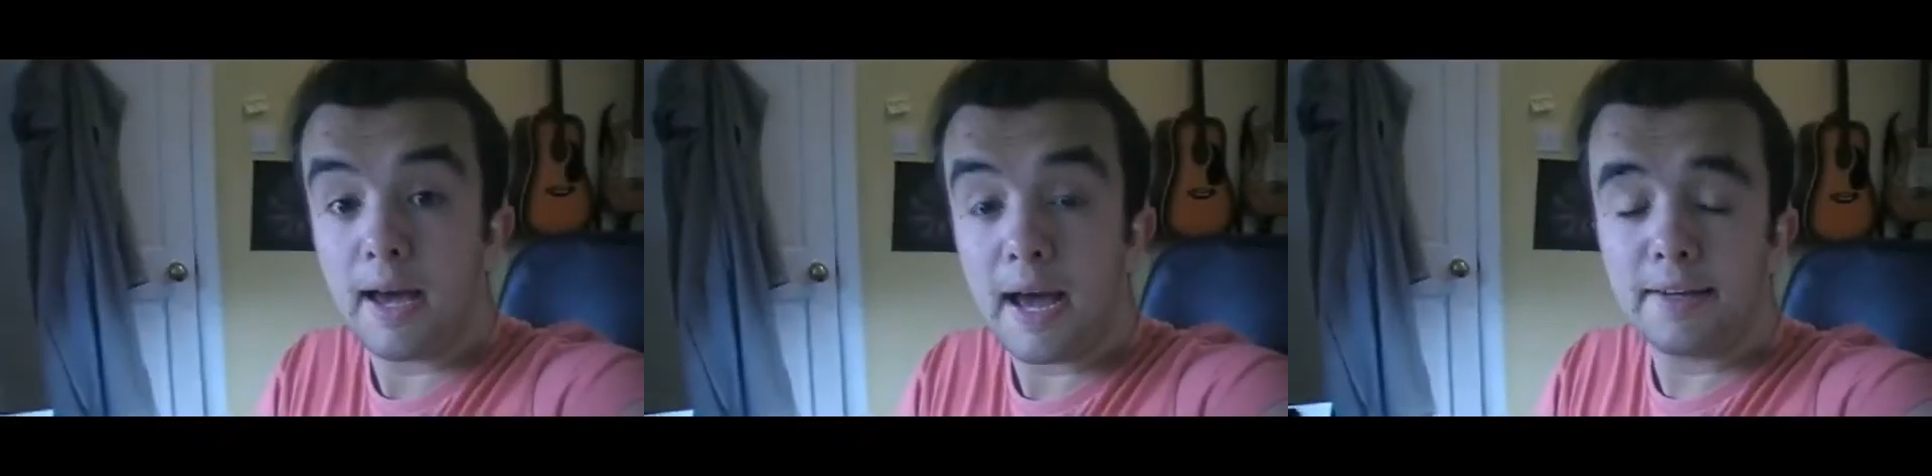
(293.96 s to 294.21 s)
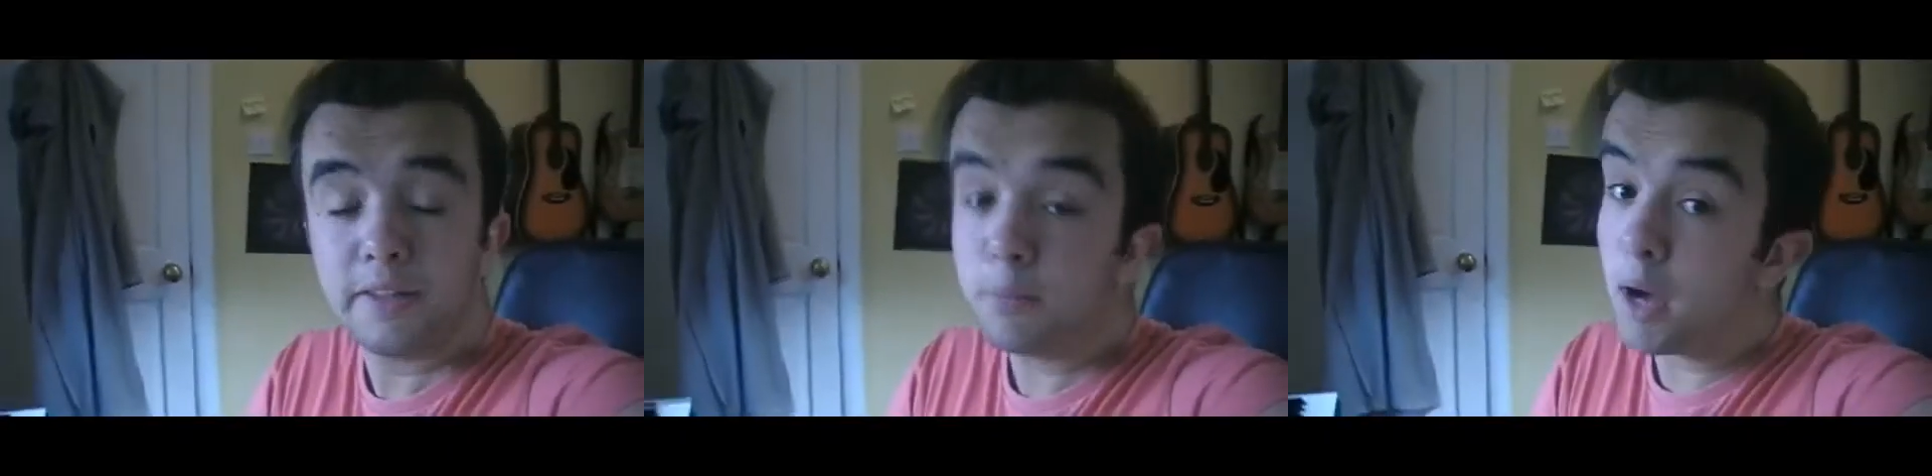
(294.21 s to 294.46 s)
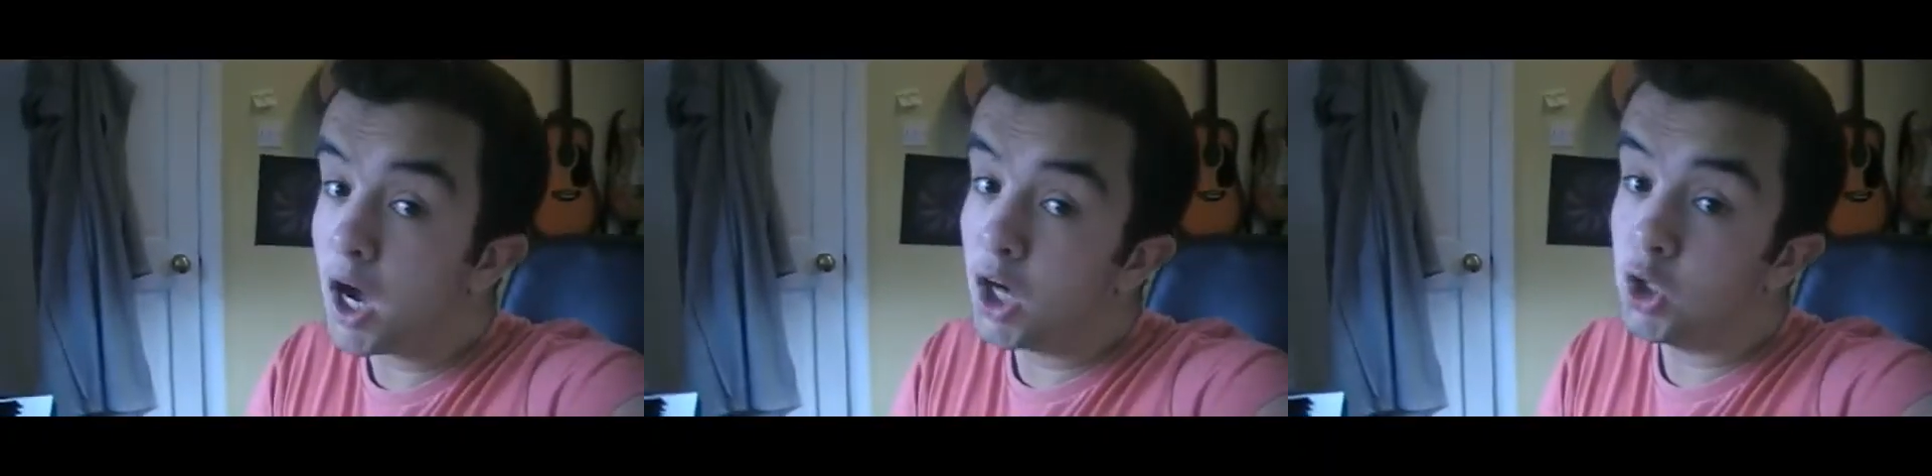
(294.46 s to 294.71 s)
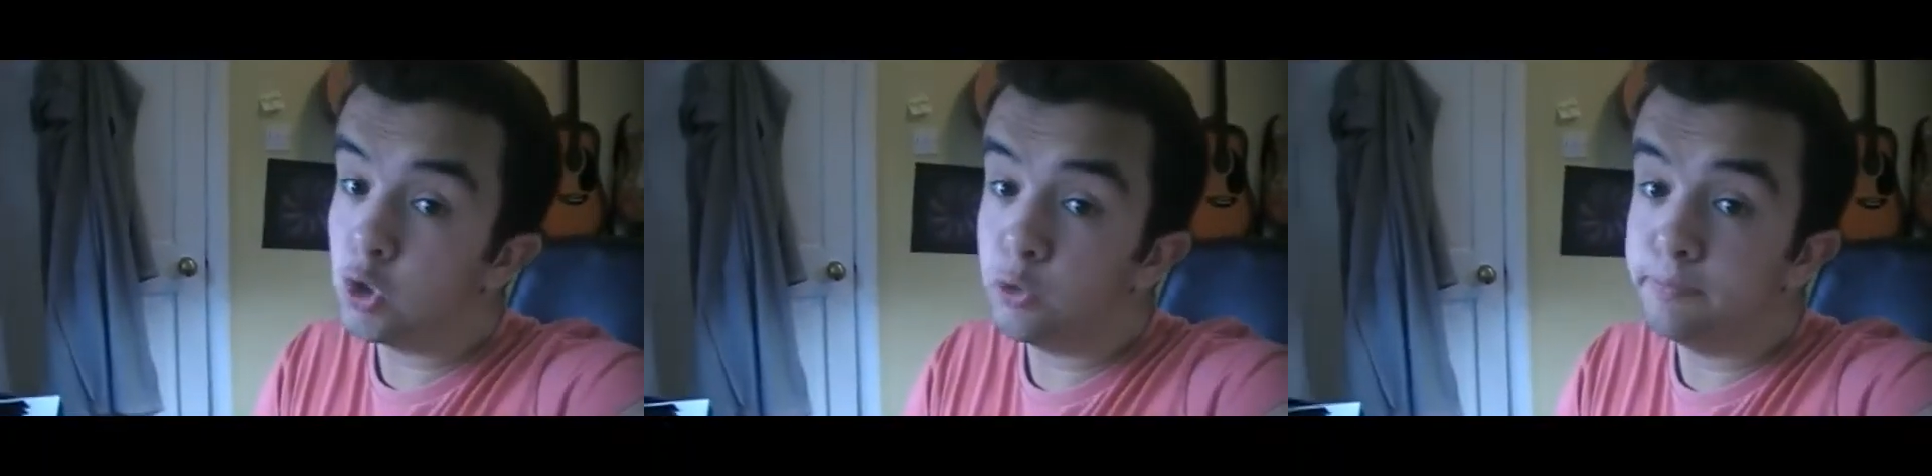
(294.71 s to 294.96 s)
And I'm
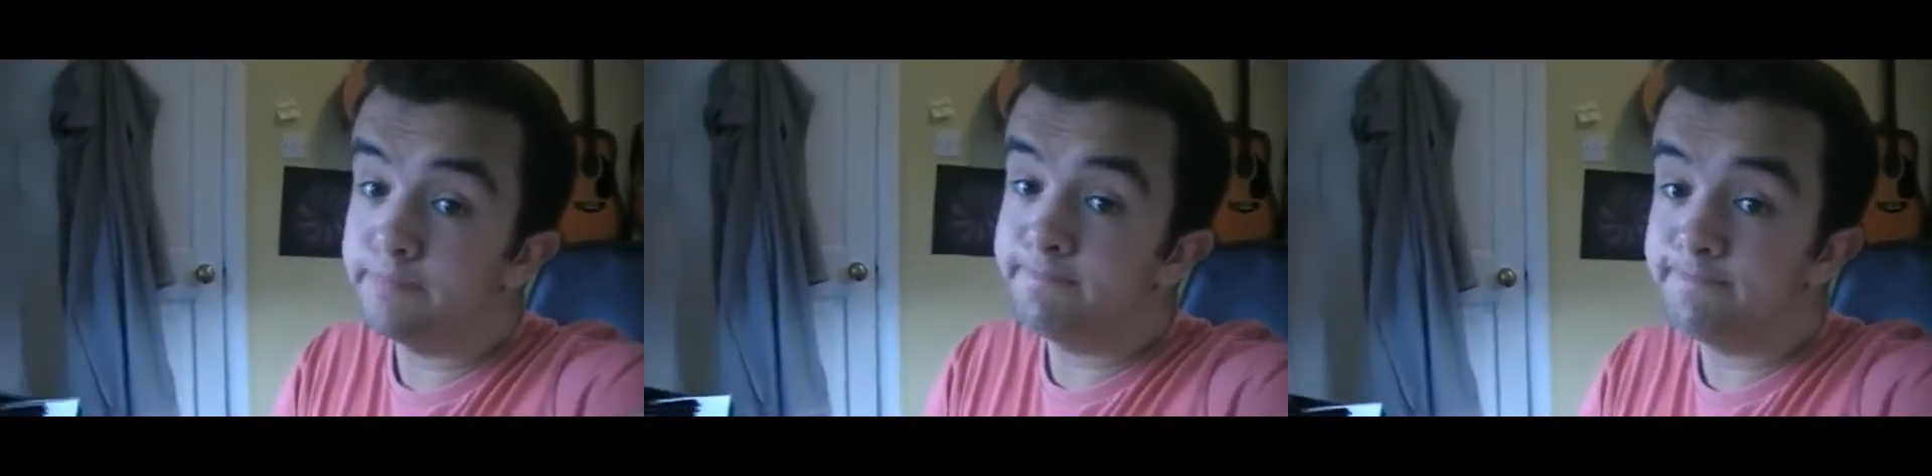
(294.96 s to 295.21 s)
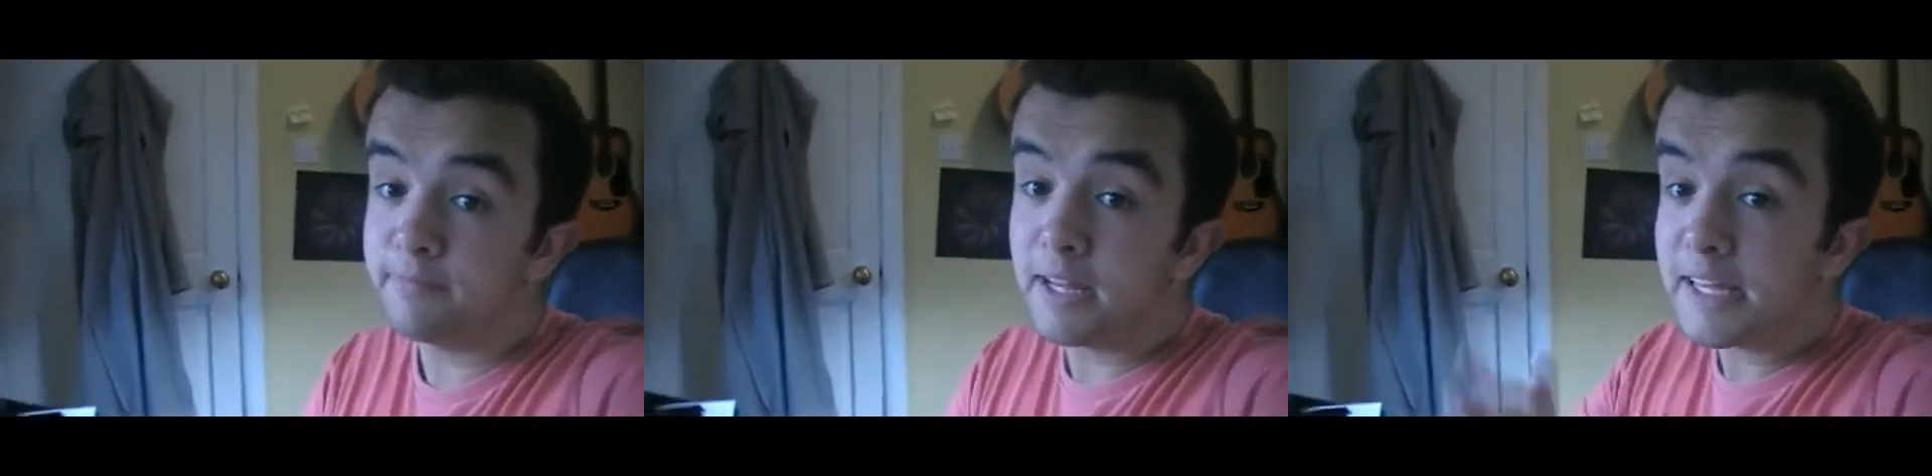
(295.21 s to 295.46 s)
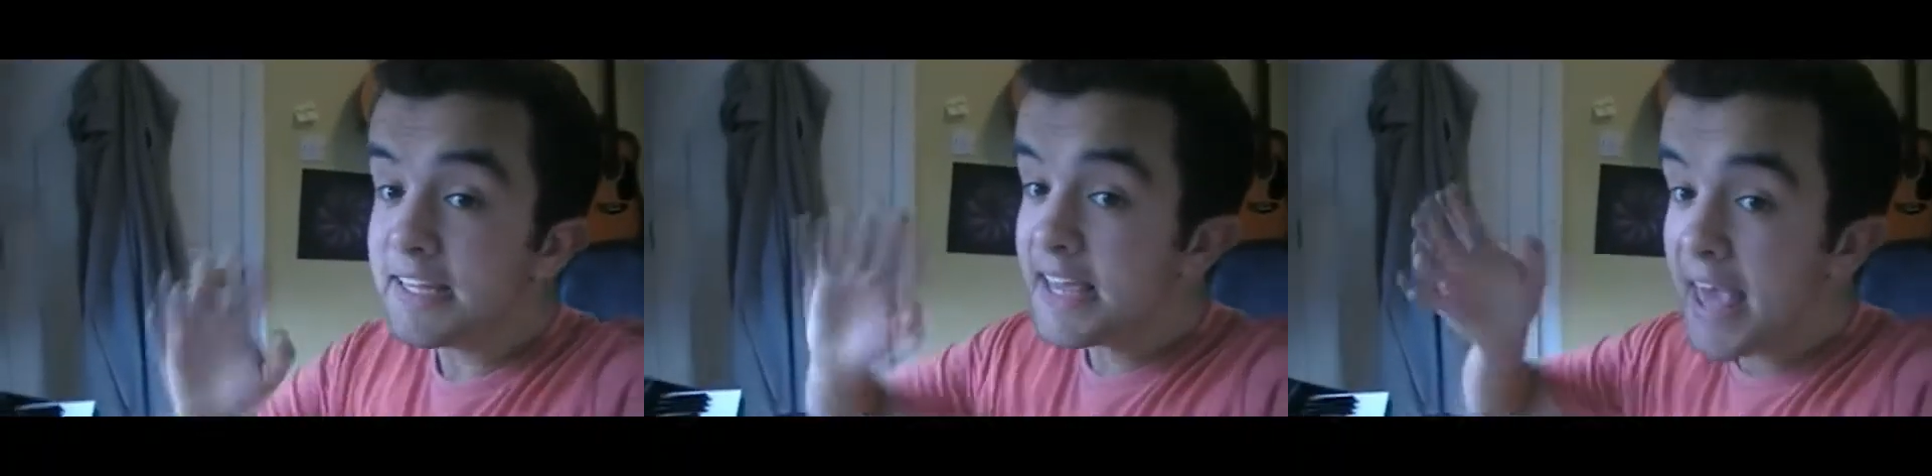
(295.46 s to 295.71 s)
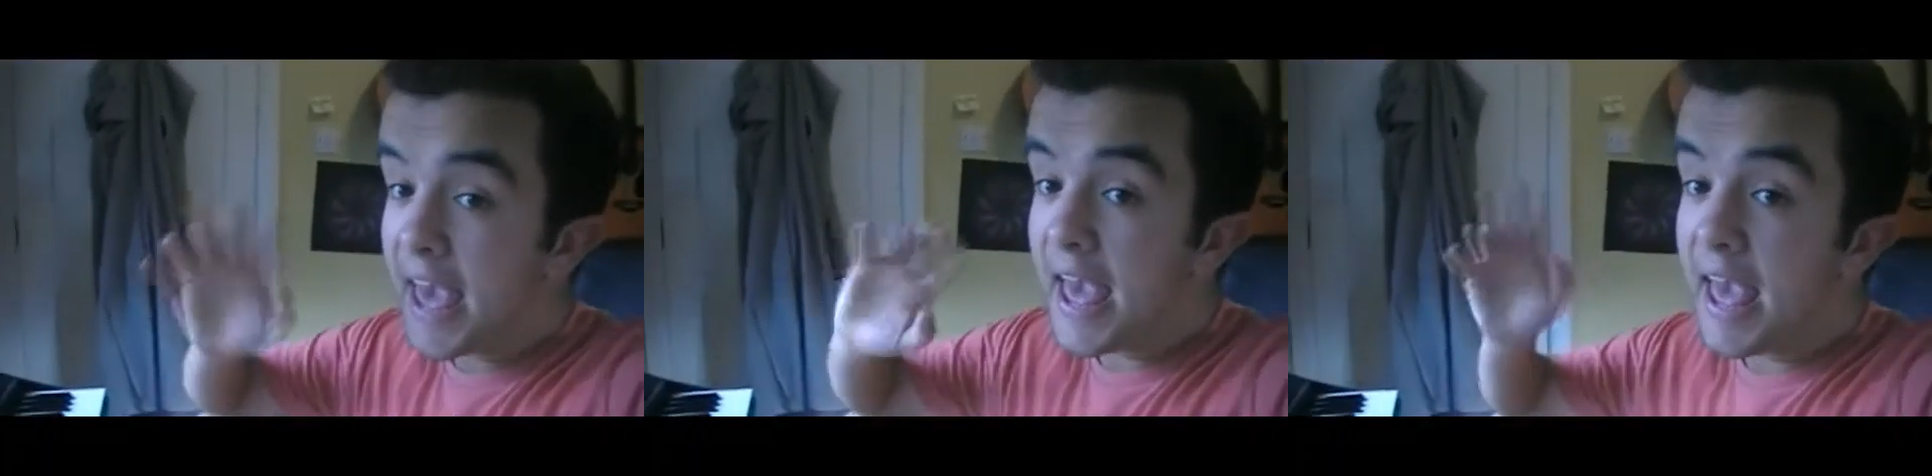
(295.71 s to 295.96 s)
home.
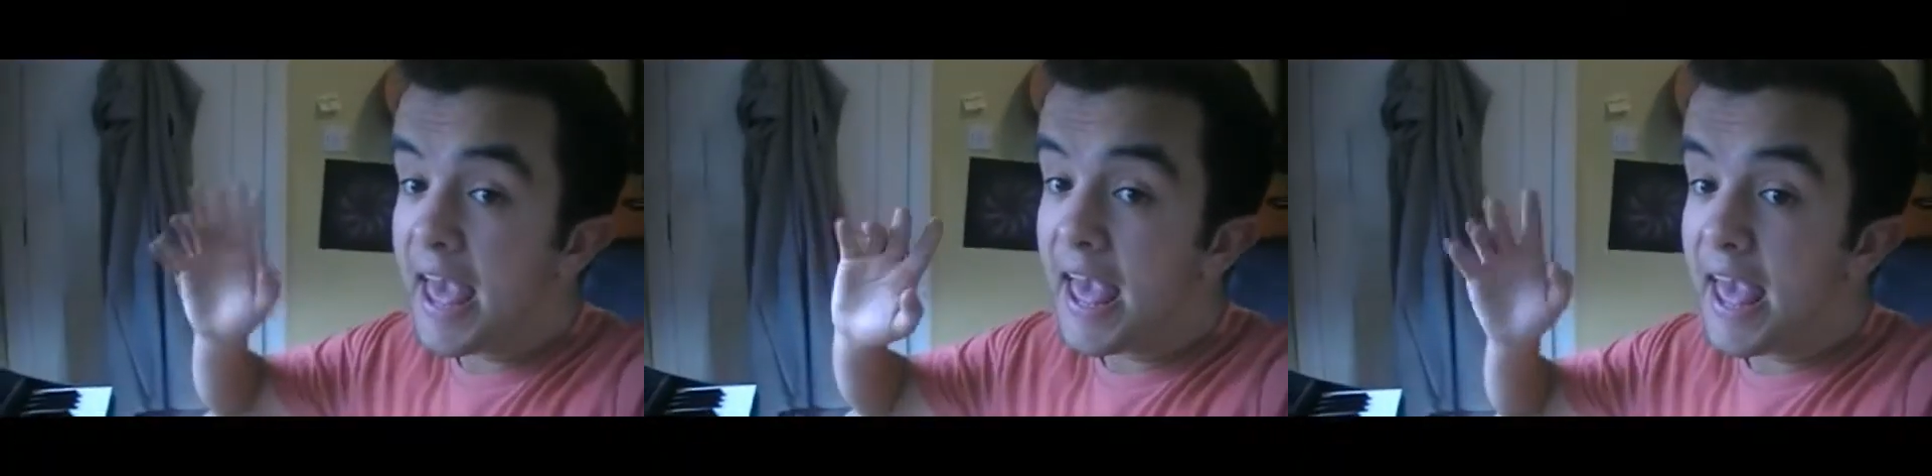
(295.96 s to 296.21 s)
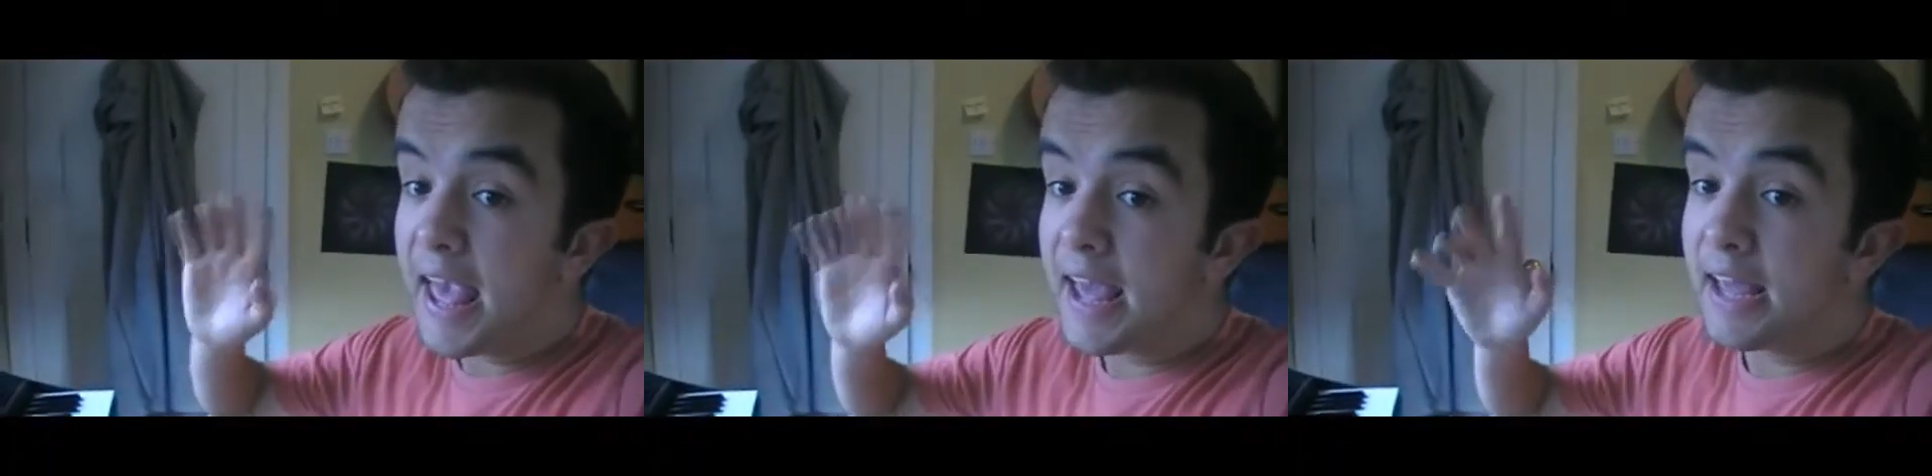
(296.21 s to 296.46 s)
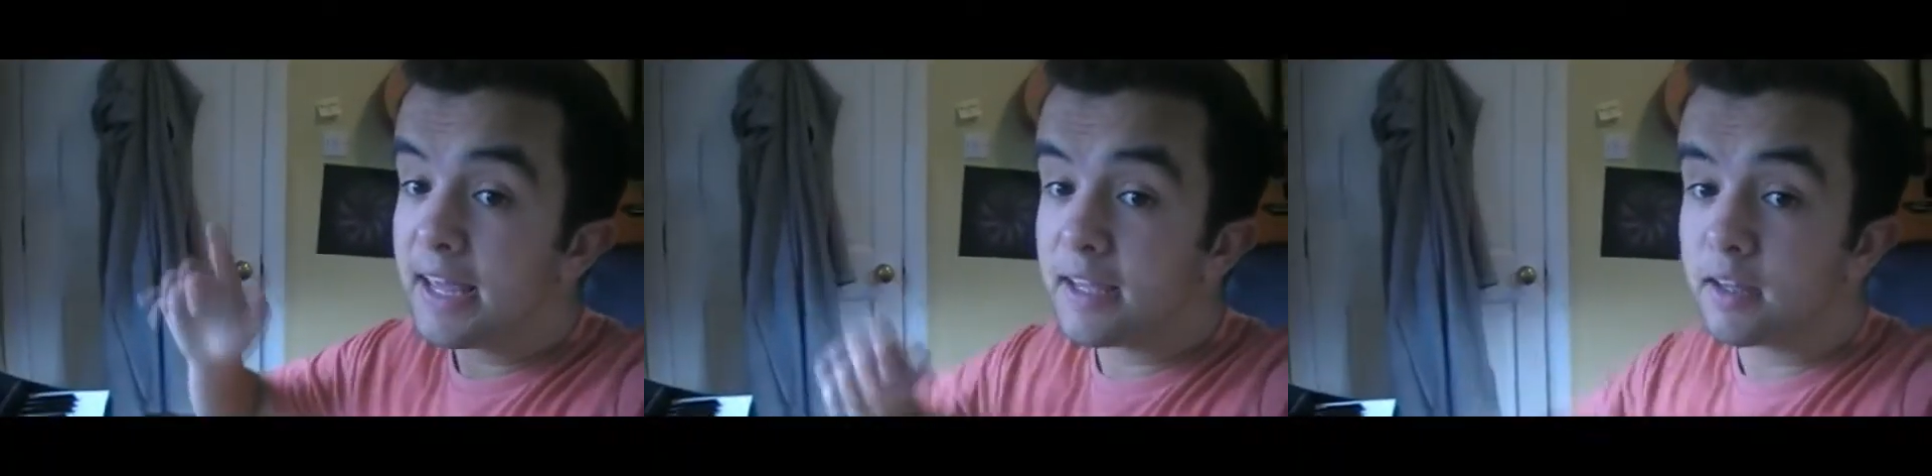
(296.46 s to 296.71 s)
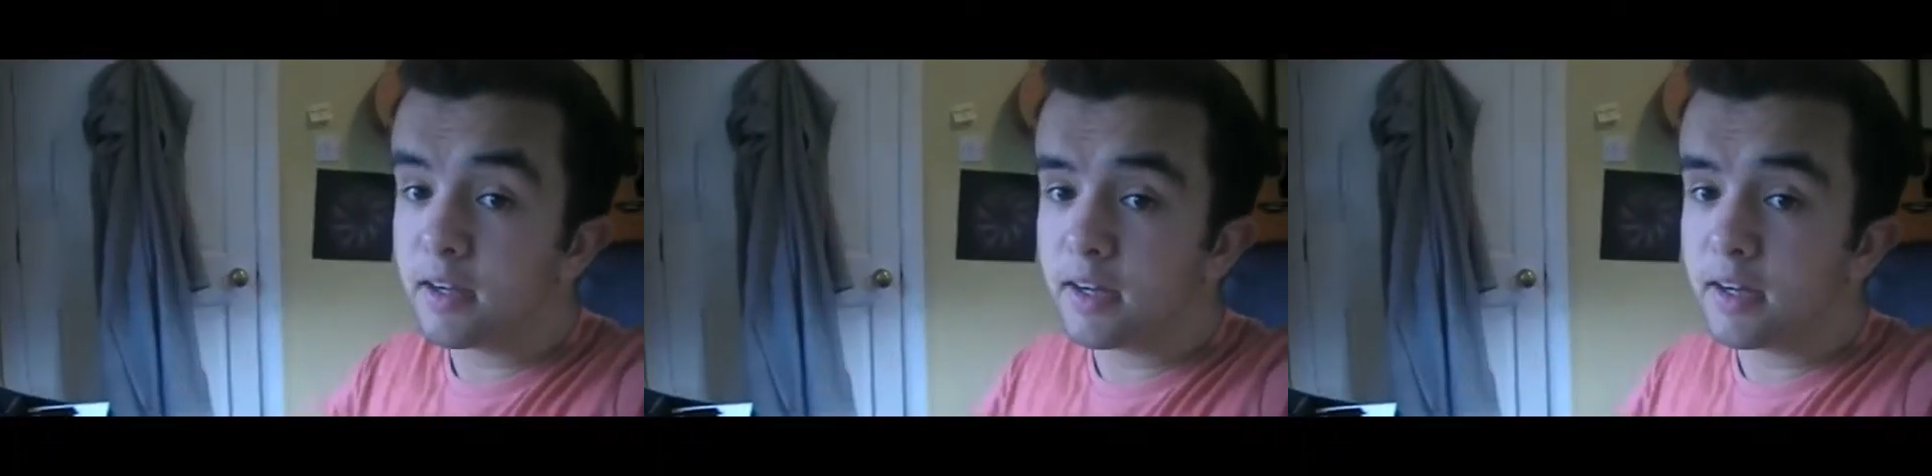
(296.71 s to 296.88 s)
Yay!